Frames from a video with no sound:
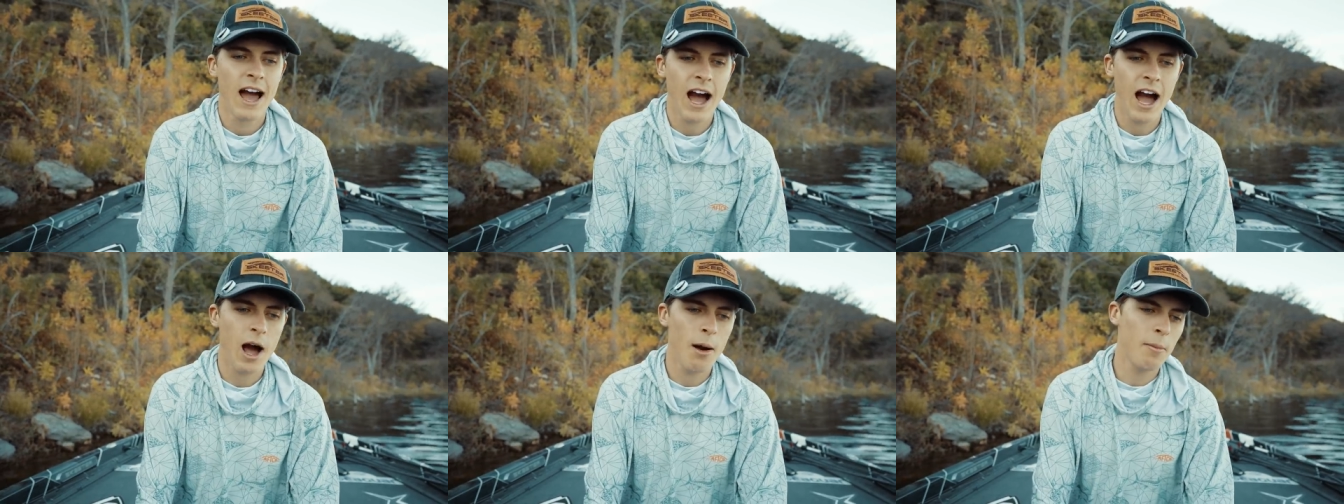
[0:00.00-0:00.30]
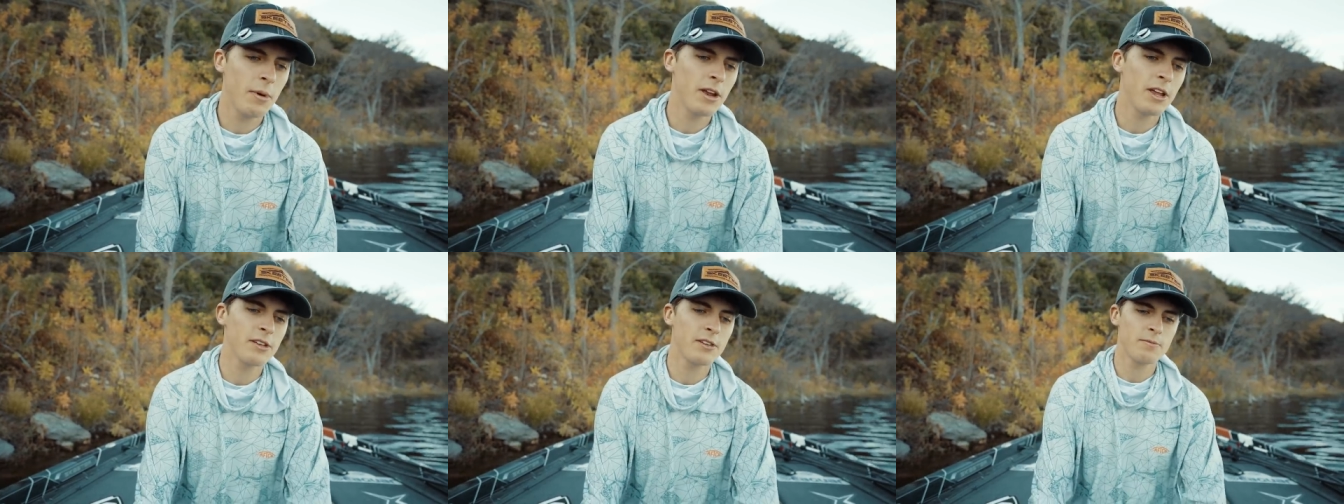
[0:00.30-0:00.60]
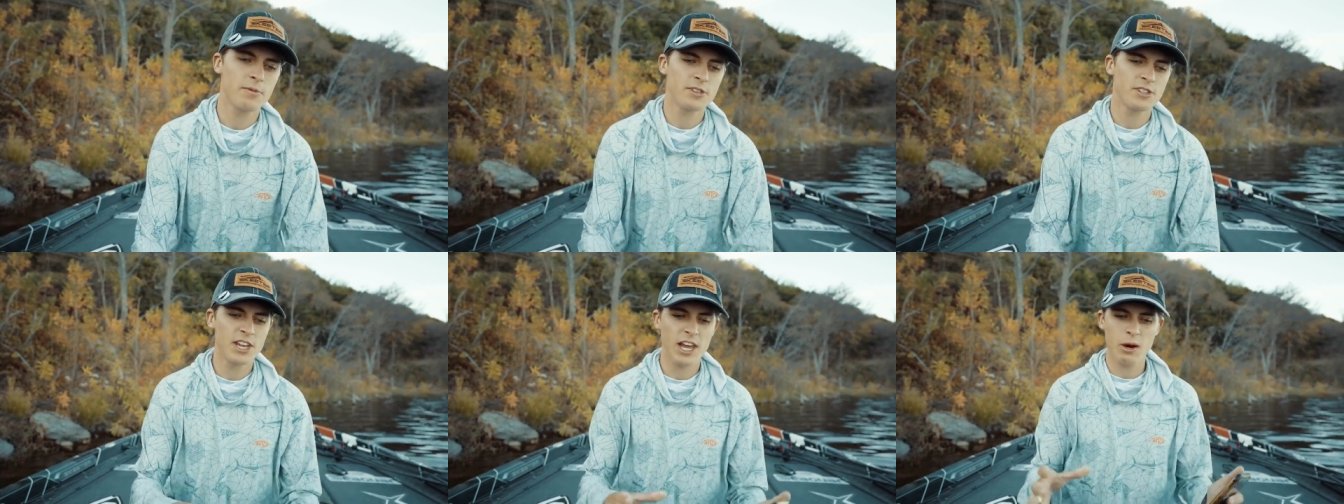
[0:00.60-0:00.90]
I'm gonna
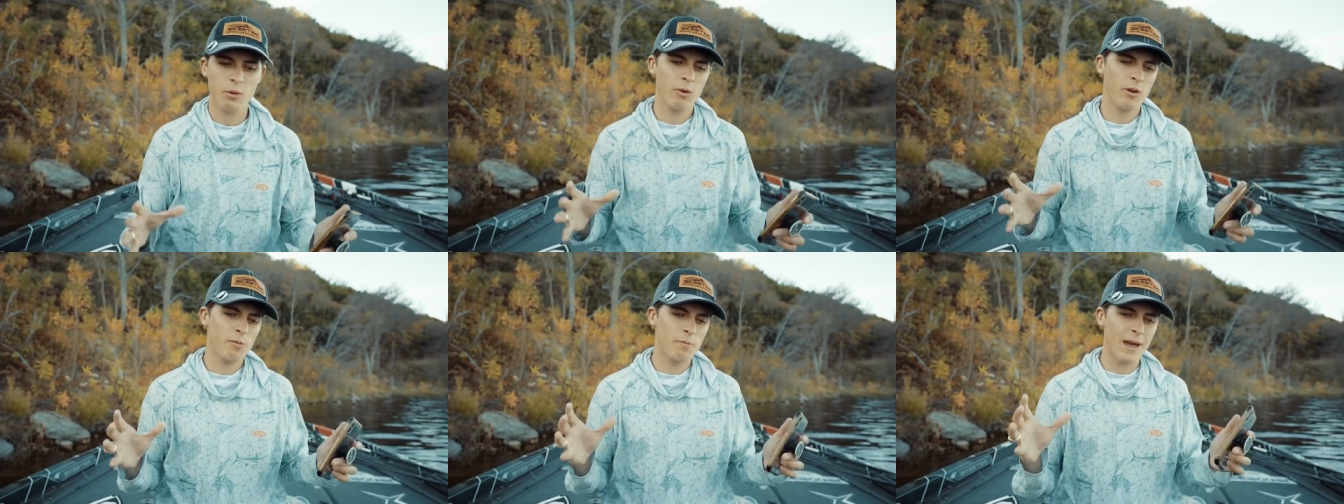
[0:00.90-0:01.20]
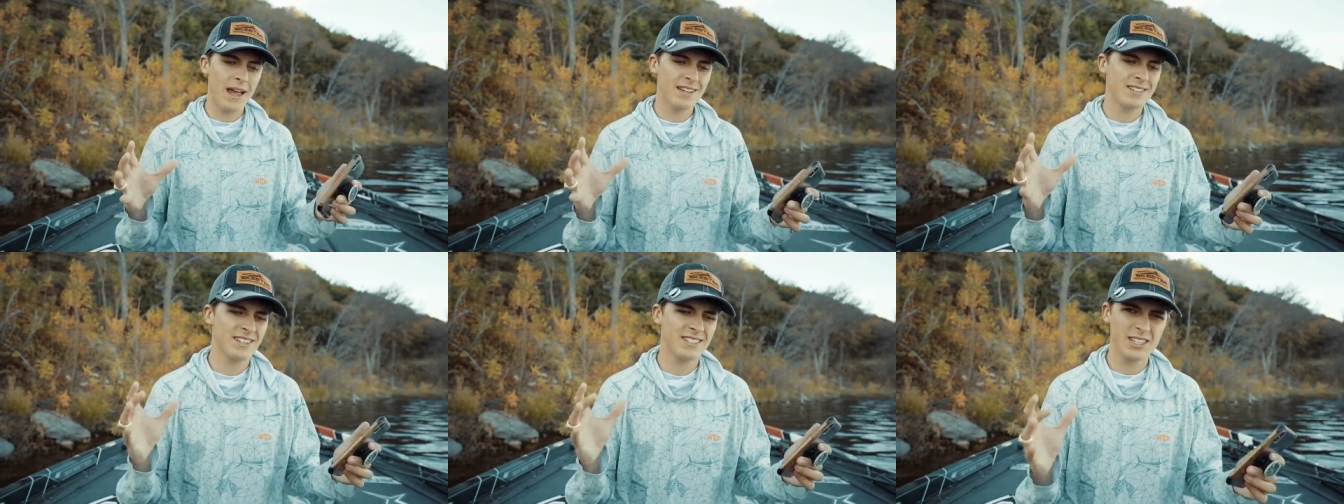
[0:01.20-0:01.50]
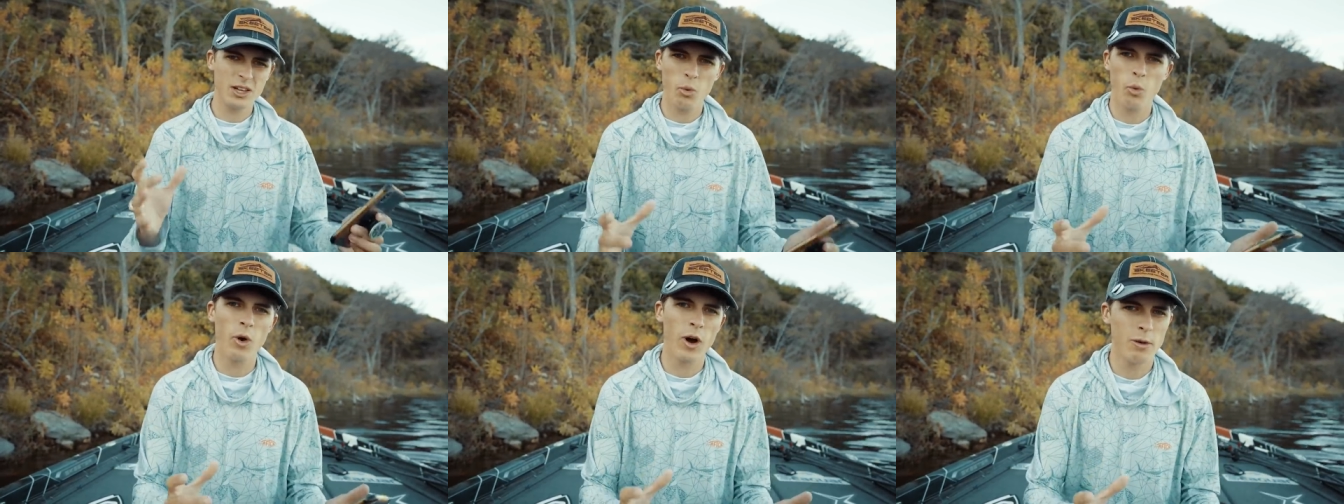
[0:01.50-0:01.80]
stick with
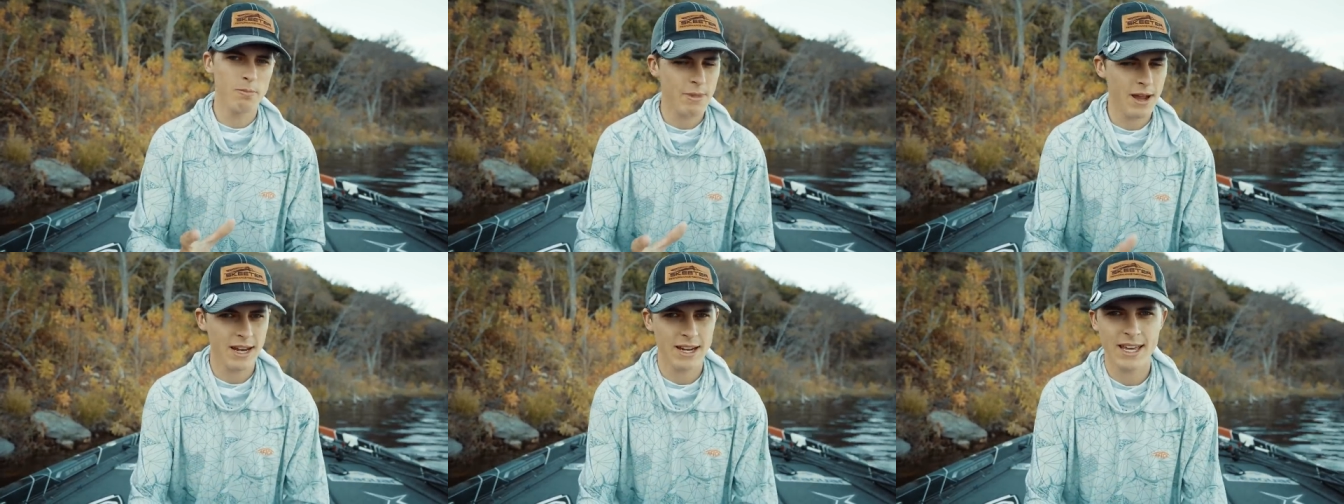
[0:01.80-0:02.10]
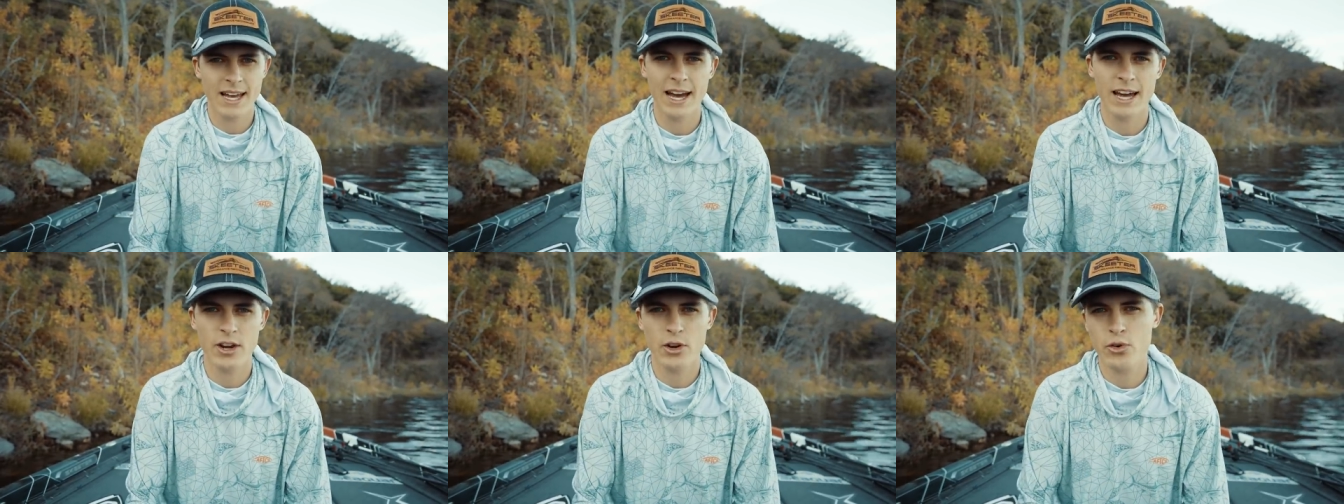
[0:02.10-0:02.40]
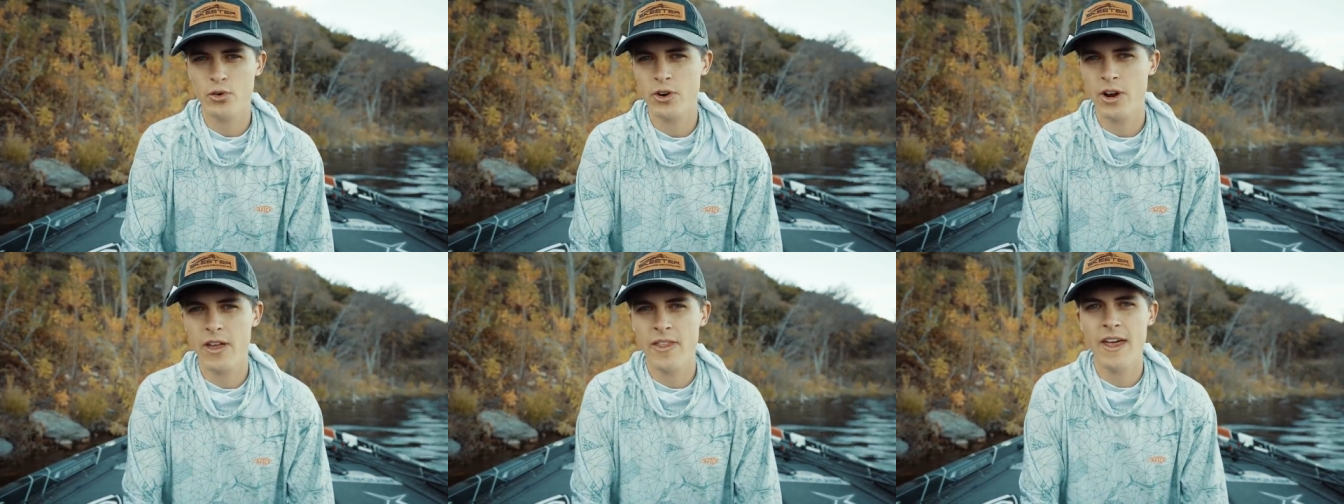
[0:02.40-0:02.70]
basically one main
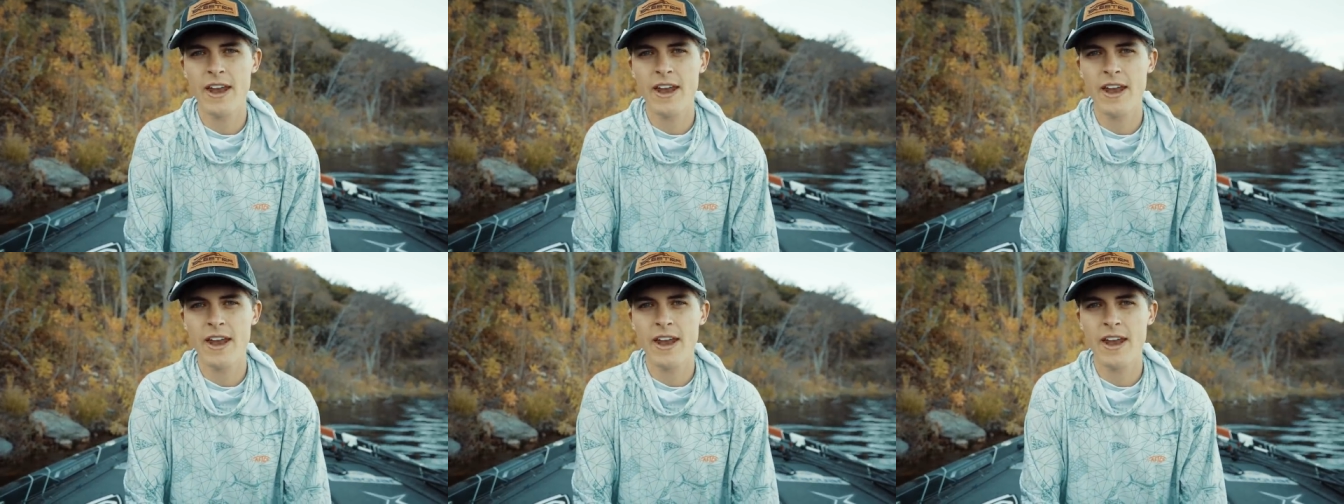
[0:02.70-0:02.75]
category,